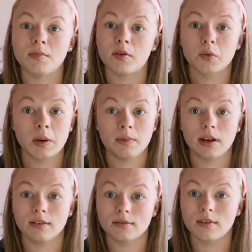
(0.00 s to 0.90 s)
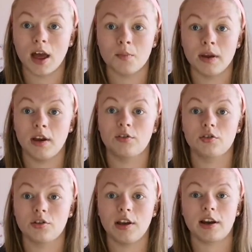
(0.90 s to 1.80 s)
most people that tell me you're
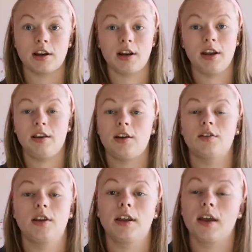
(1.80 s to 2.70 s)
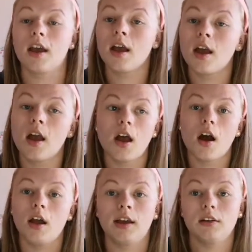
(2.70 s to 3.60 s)
just like your nanny. You're like
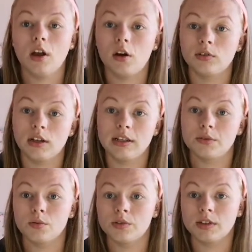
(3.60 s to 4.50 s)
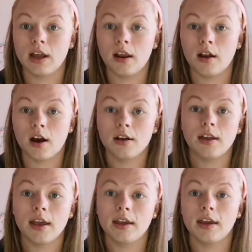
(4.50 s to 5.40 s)
I get told at least once a day. Like I
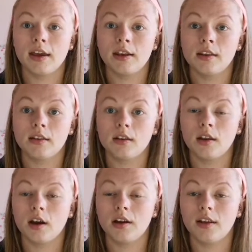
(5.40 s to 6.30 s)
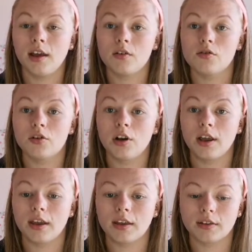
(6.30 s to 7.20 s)
take in like I take her
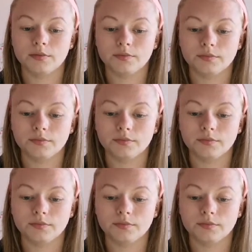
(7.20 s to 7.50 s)
like